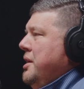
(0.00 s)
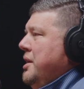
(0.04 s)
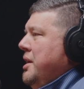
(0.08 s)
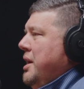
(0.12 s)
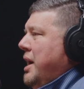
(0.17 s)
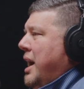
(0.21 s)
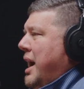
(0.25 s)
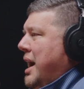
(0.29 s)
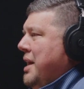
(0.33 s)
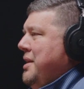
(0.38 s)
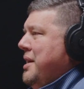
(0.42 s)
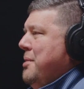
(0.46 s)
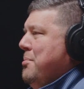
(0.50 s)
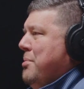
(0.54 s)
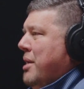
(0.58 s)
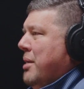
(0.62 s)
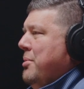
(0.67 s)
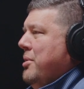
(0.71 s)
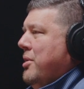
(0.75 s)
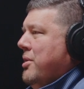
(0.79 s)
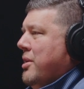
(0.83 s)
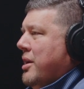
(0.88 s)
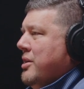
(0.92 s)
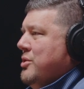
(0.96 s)
I think
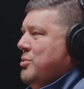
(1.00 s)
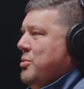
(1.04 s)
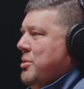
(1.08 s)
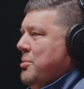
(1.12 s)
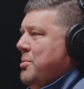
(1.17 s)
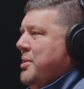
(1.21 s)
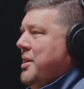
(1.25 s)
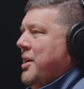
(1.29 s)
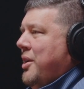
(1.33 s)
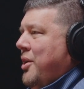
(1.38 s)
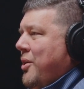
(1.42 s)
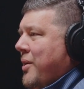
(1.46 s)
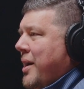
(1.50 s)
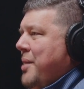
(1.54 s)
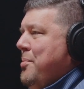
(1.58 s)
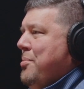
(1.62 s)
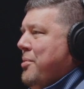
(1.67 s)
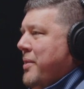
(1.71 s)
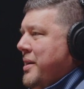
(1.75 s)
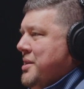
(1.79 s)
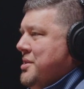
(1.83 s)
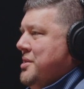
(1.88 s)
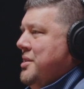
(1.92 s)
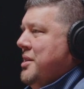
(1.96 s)
Bobby Cox would have been a great
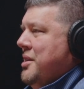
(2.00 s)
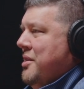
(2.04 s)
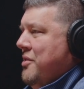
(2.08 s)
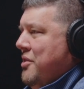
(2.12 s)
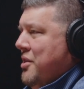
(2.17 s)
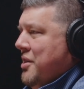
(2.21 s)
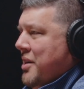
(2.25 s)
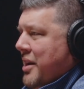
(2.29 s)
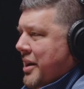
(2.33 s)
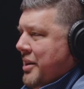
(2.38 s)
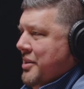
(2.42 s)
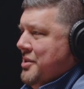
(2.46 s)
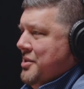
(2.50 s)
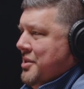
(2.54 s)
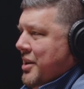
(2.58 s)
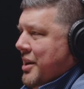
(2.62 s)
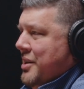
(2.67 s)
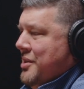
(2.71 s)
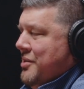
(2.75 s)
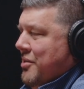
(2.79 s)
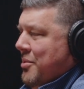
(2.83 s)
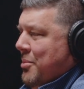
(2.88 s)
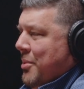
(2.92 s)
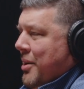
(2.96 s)
president of the United
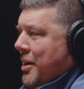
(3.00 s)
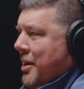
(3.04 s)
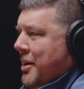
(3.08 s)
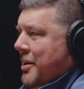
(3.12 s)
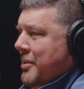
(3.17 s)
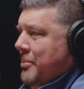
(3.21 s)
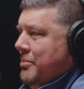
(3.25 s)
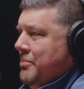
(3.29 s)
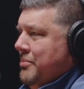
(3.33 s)
States of America.